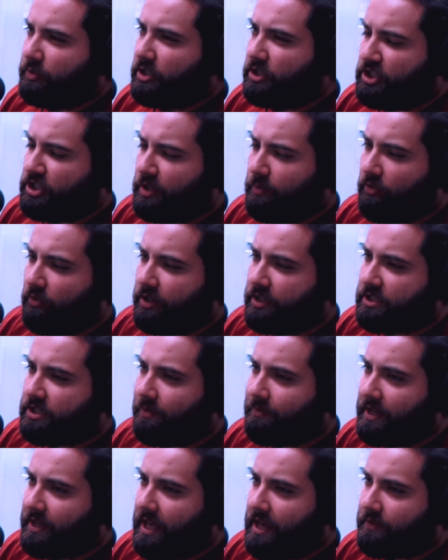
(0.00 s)
she bring
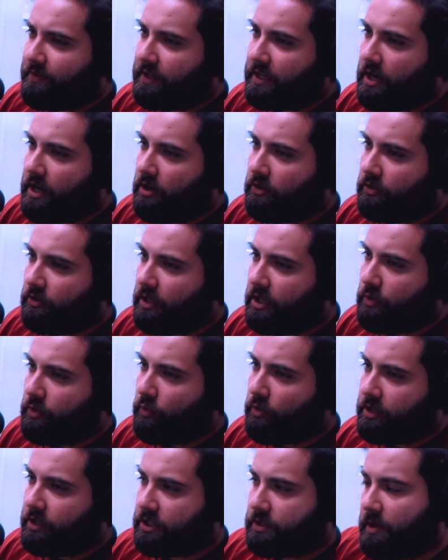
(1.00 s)
something out of the character that you
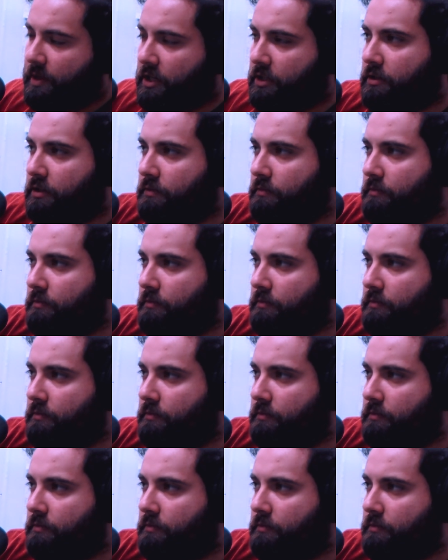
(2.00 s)
weren't expecting?